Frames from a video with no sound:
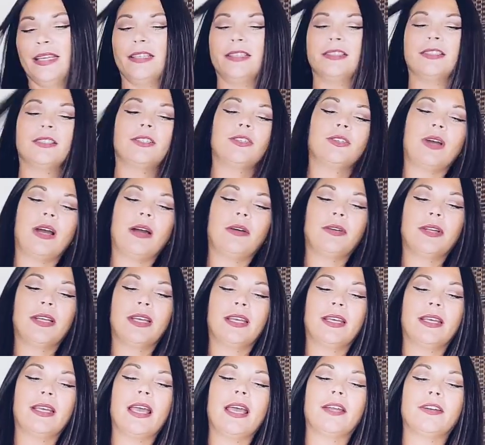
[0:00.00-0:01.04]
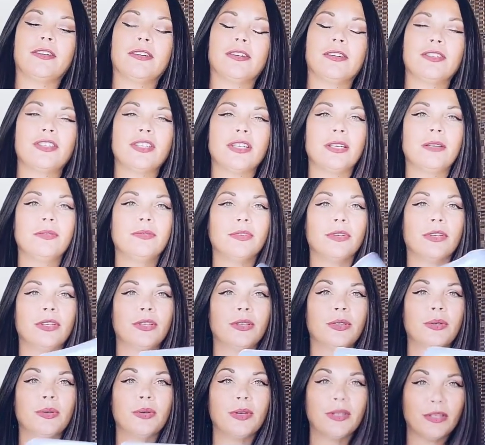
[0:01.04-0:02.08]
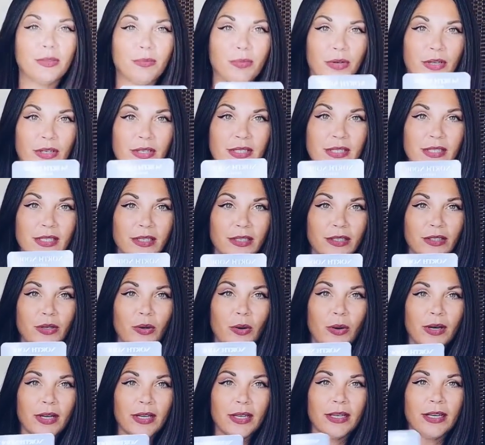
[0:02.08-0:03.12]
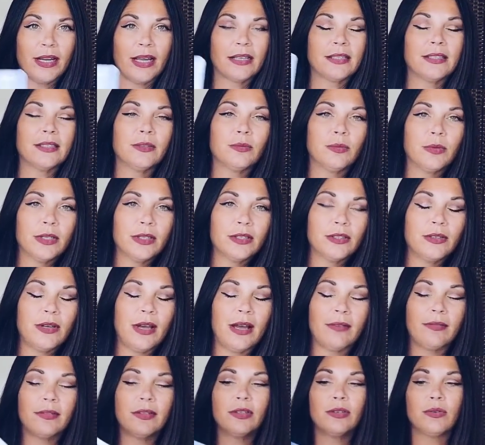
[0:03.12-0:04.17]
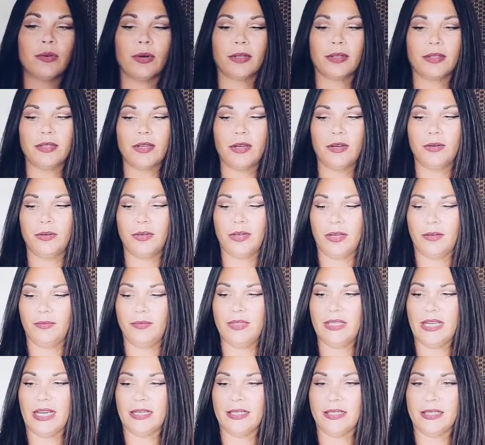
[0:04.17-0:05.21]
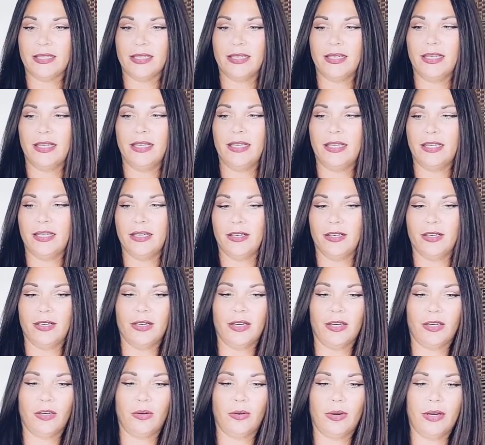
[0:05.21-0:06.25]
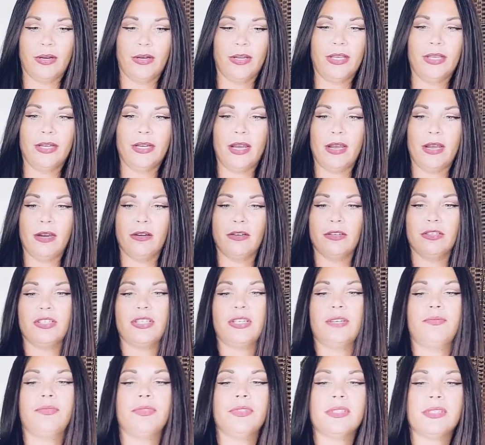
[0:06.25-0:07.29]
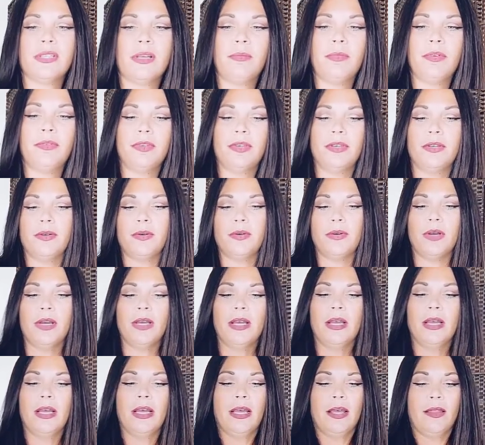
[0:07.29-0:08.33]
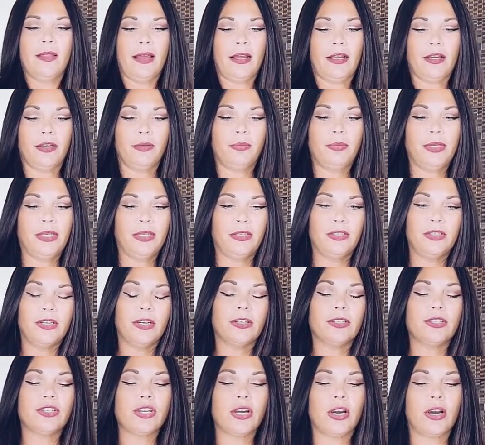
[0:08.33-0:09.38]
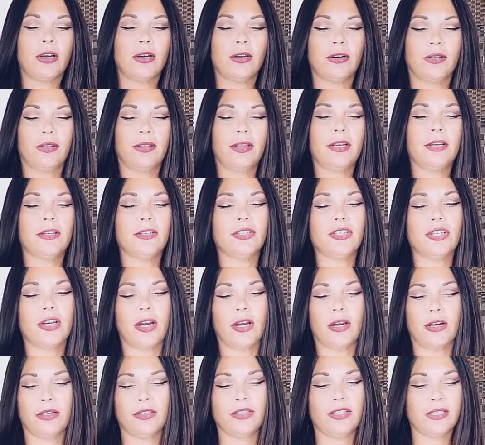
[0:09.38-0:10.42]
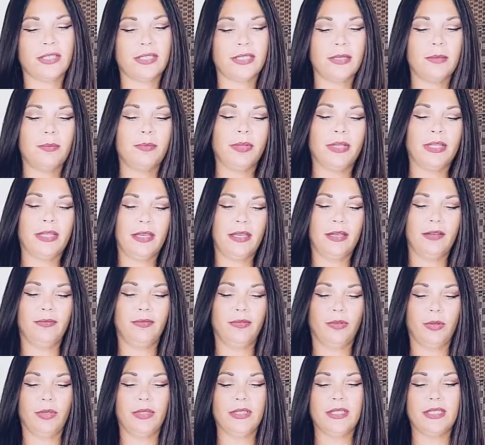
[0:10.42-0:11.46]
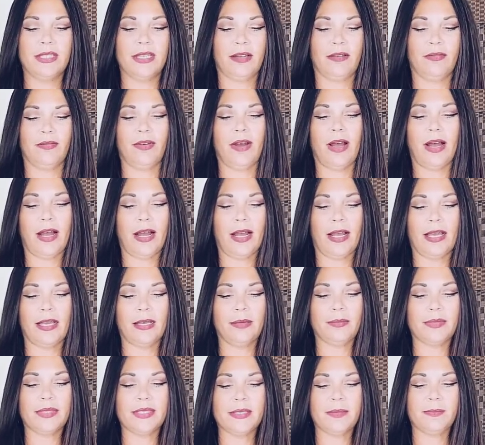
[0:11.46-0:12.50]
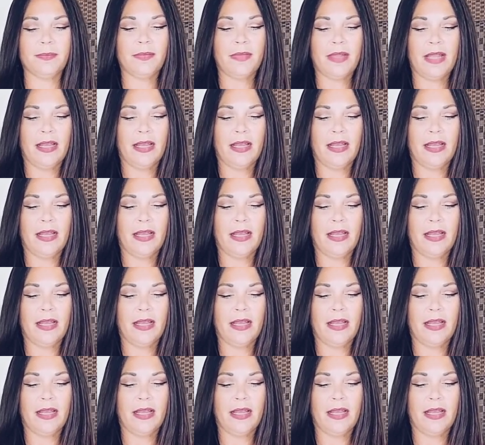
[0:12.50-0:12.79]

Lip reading: in the crowning energy for you and the person you're connected with, you have the North Node of Destiny here, Aquarian energy for some of you. That could be in your chart or their chart or just simply the influencing vibes.